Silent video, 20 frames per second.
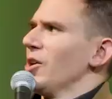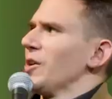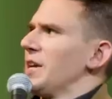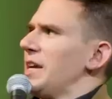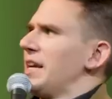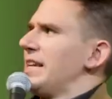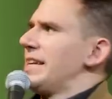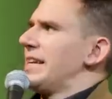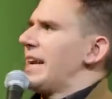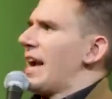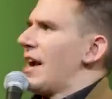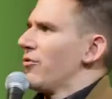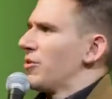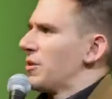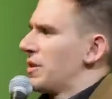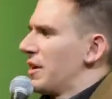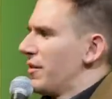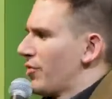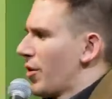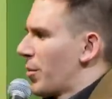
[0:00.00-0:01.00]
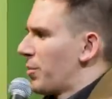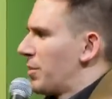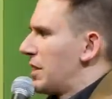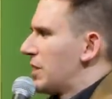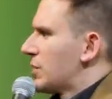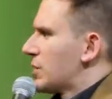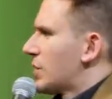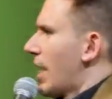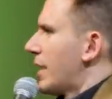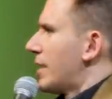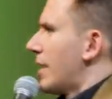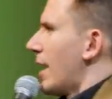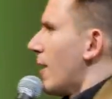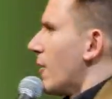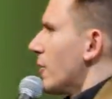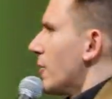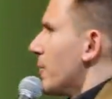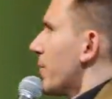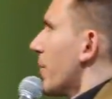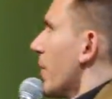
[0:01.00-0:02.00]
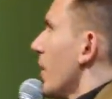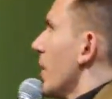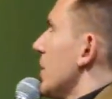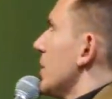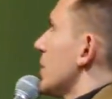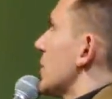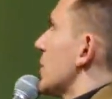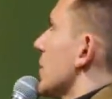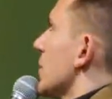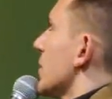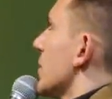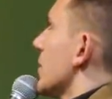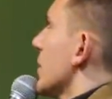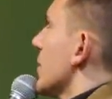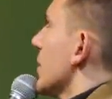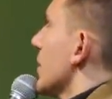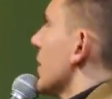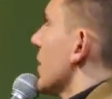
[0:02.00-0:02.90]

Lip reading: are eating everything from the inside out. This is...